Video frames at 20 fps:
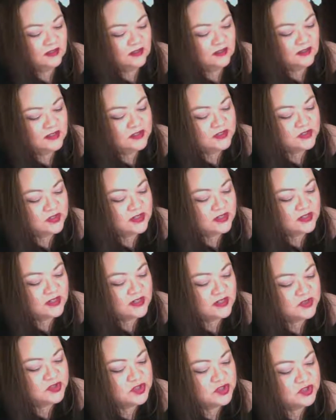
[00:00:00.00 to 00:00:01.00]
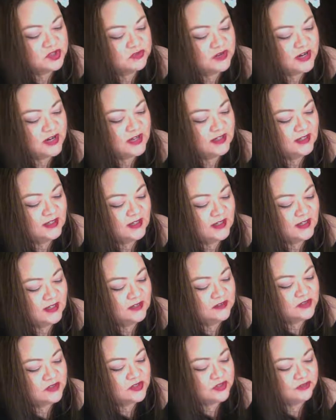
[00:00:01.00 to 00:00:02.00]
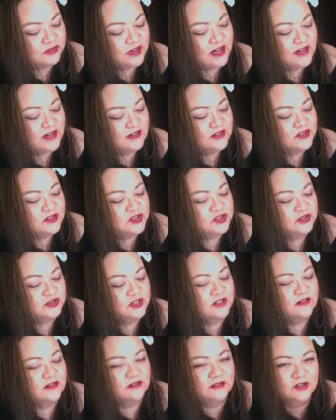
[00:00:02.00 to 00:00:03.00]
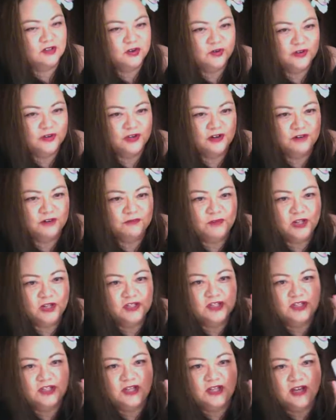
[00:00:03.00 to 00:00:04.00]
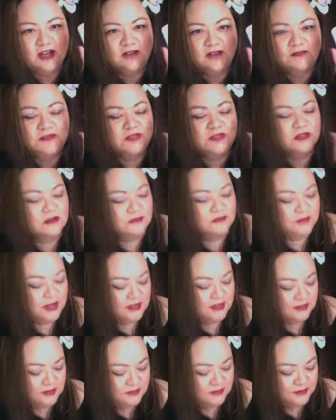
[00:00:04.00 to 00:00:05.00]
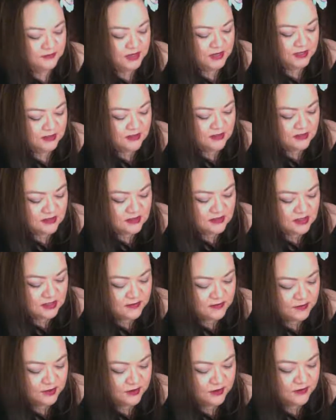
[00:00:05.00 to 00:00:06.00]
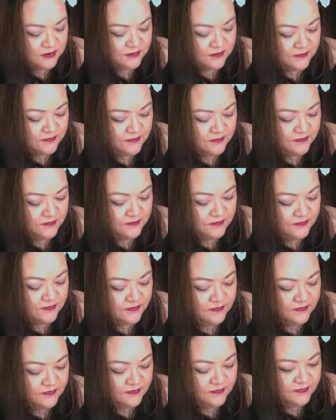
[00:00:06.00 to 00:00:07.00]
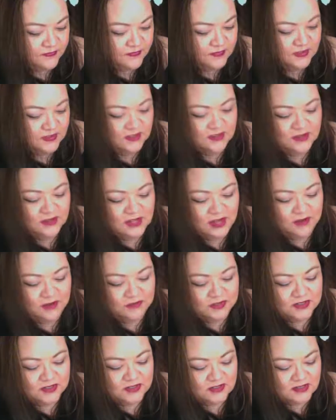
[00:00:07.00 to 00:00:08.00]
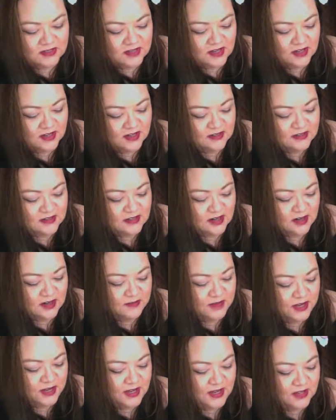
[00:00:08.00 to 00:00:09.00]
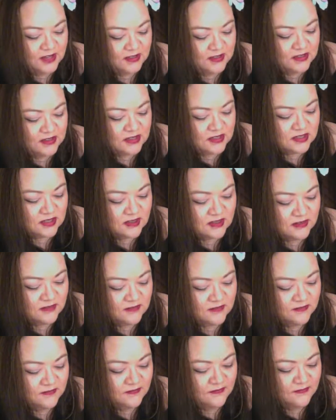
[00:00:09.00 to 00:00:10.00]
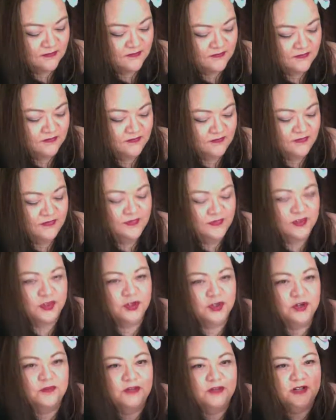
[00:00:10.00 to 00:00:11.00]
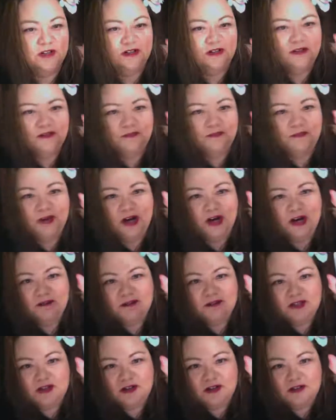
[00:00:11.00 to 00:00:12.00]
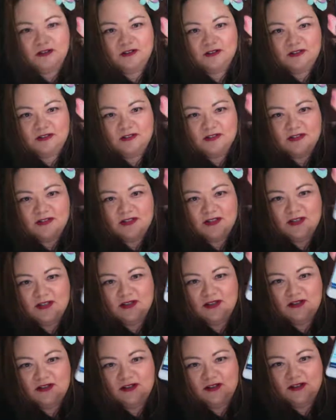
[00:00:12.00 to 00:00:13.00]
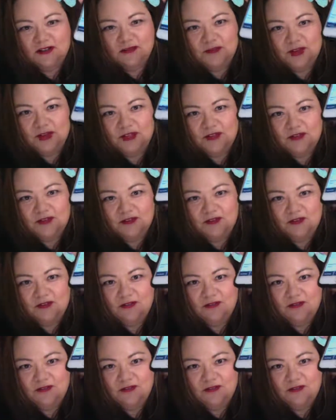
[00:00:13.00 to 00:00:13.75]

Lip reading: says drink, eat, screen because you can go there and watch games. Oh wait, let me make this dimmer. That was the second time I had this Urban Pop Tart. Do you see on the menu?